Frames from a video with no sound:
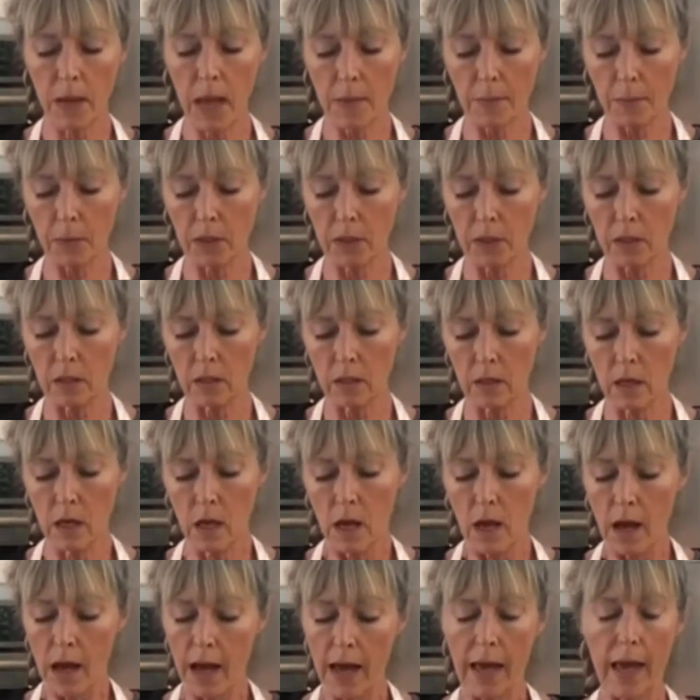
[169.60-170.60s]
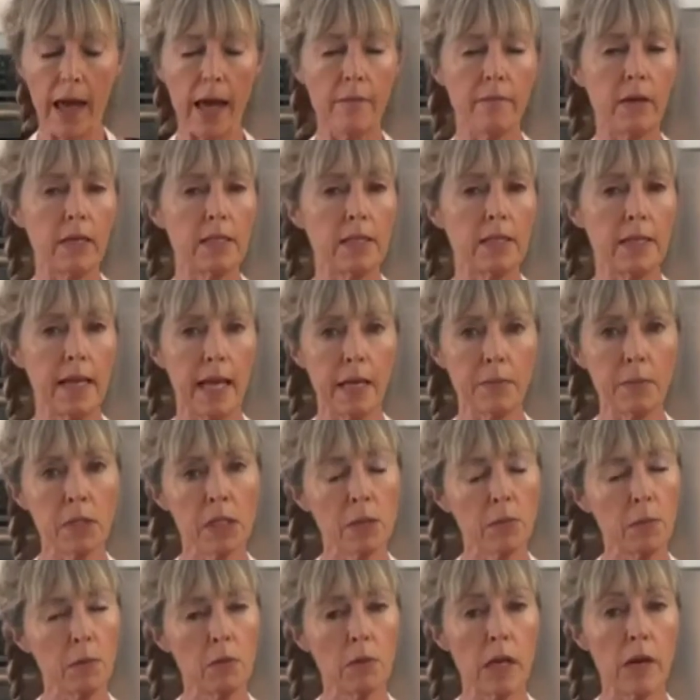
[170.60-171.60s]
pepper, I have a
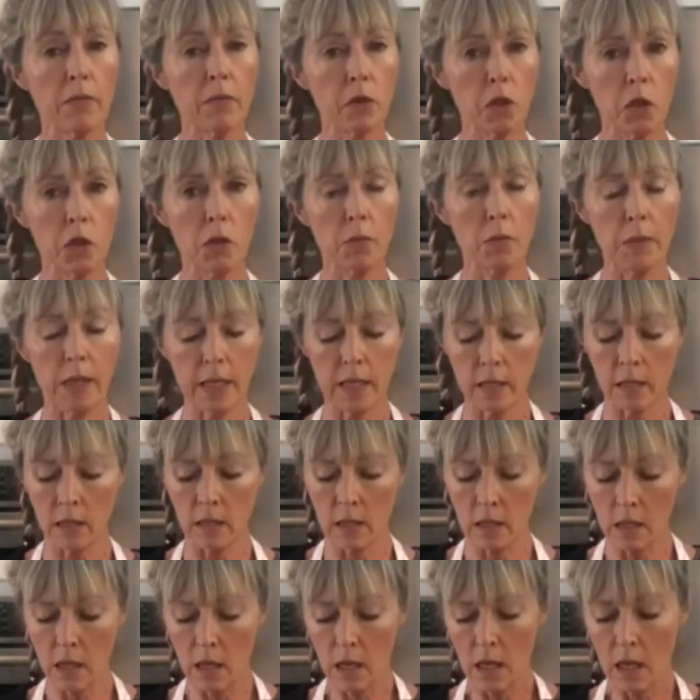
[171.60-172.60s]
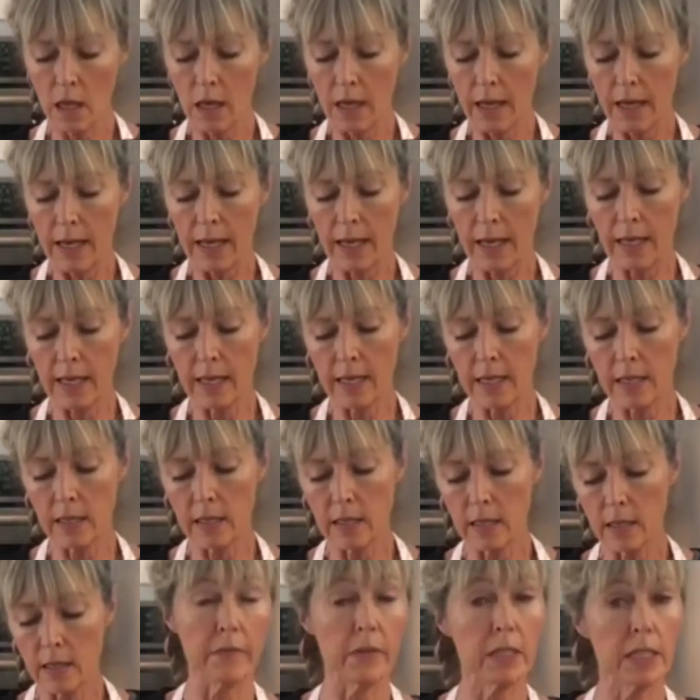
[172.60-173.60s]
tablespoon of cumin,
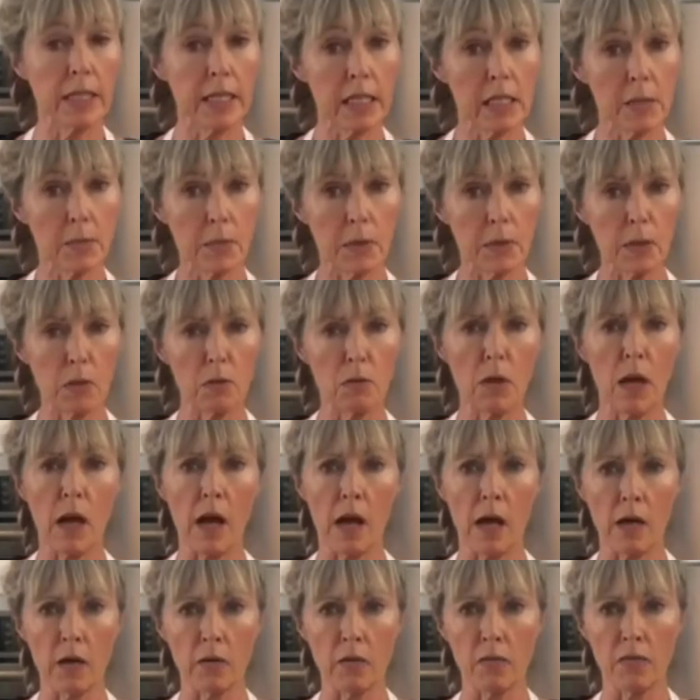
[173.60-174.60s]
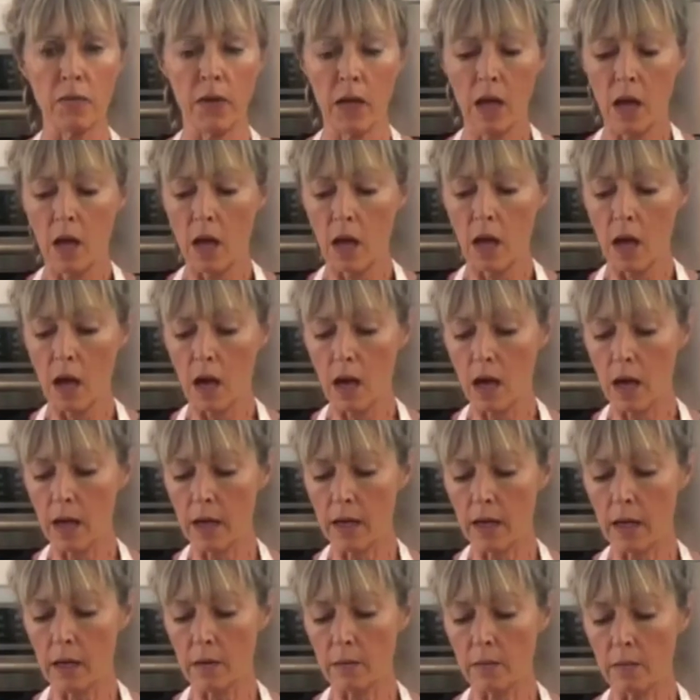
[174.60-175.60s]
and a teaspoon of
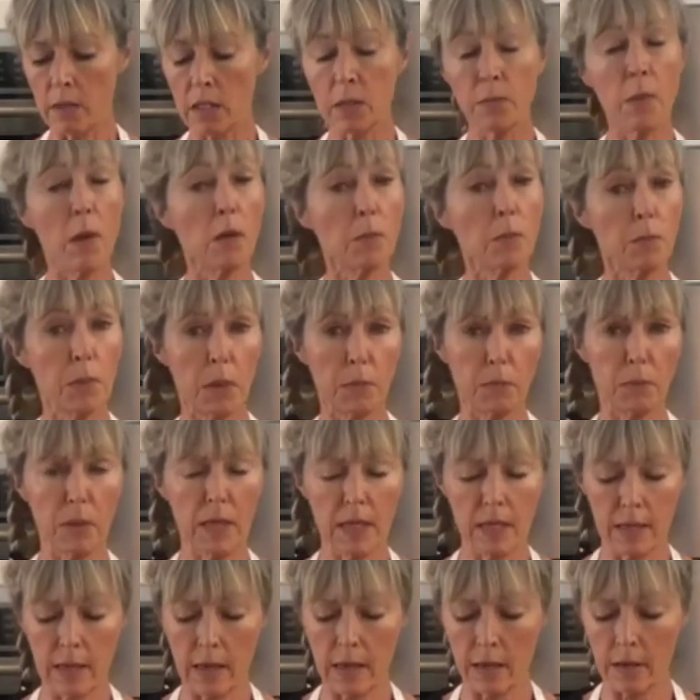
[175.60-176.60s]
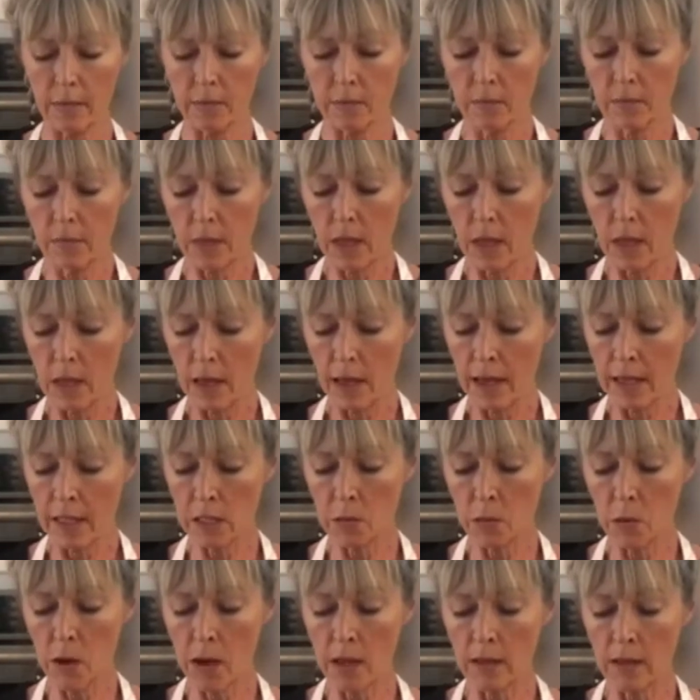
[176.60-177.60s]
smoked paprika,
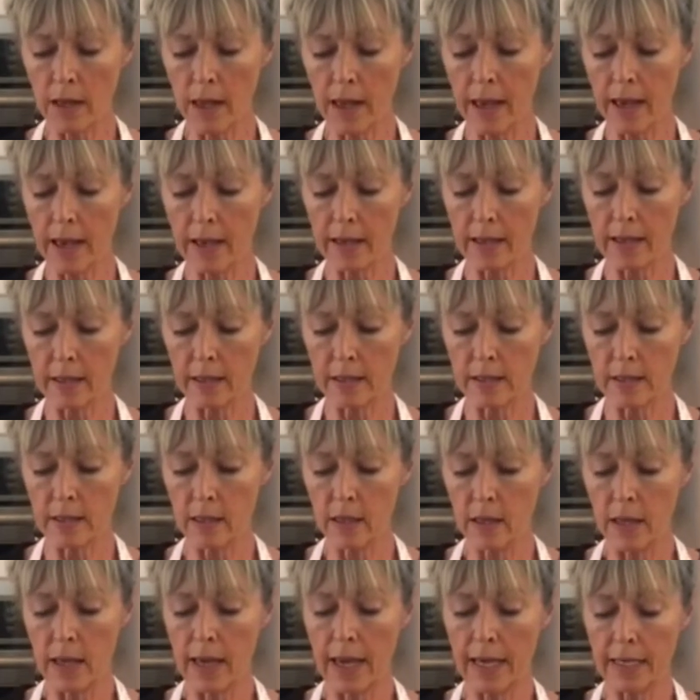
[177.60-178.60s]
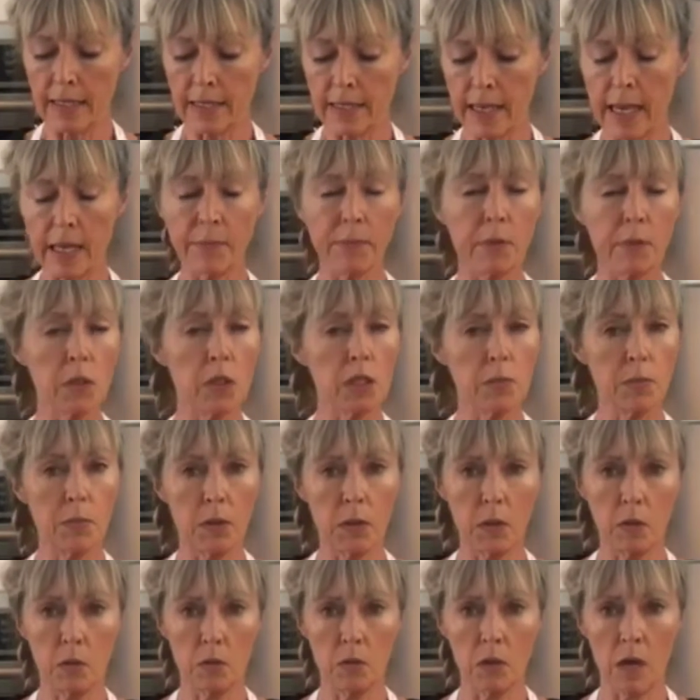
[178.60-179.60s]
as well as a
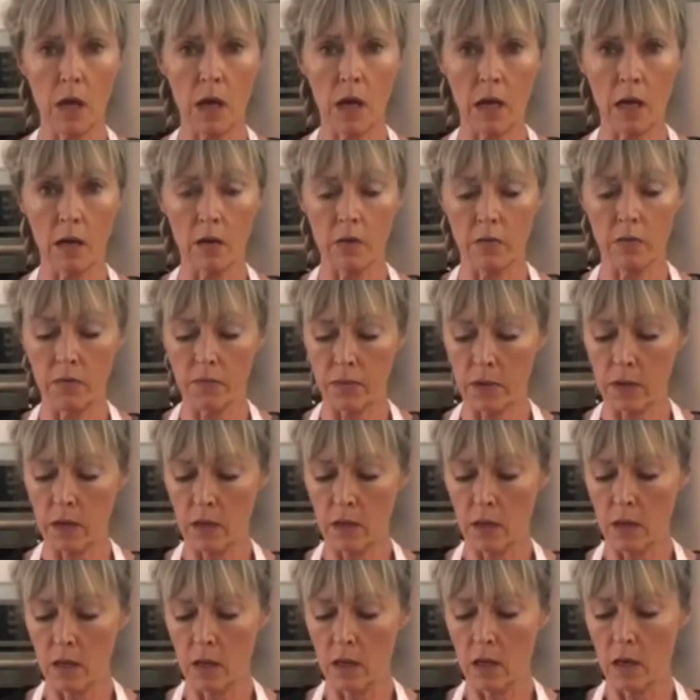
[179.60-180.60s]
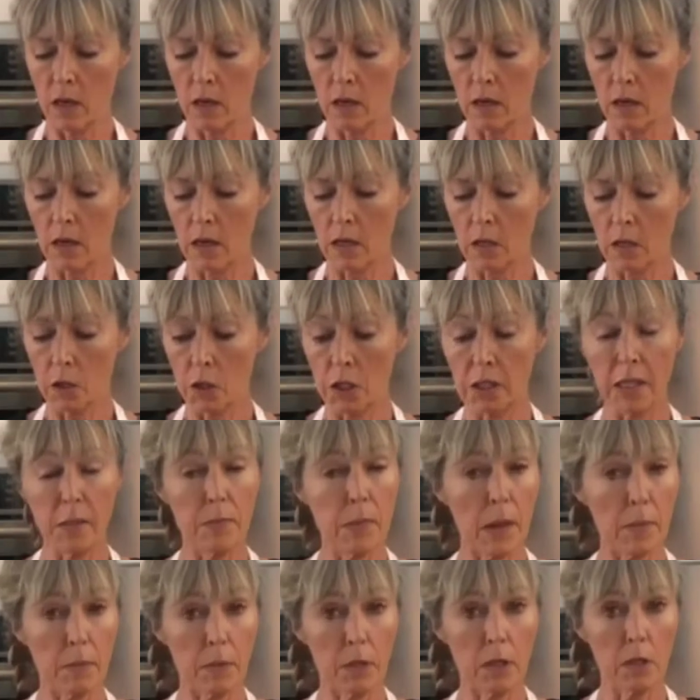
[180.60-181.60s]
tablespoon of chili
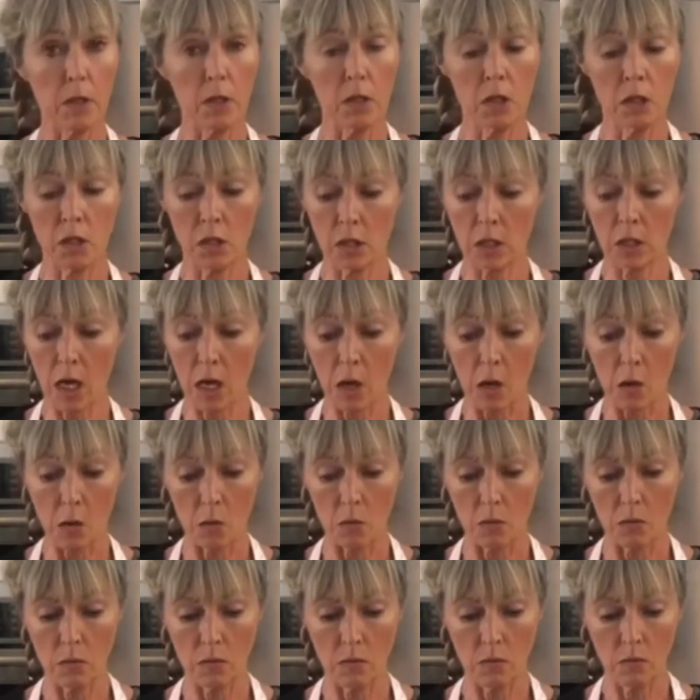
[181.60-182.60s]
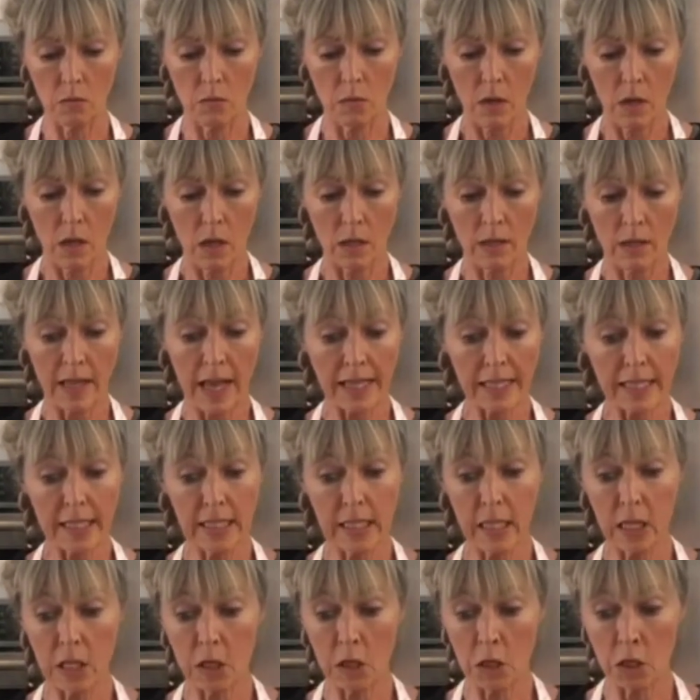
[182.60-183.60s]
pepper. So
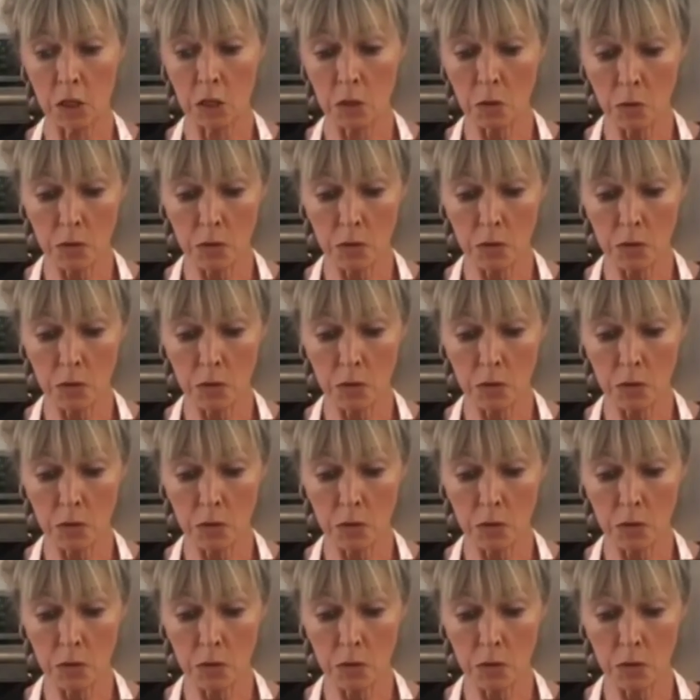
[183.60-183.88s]
let's do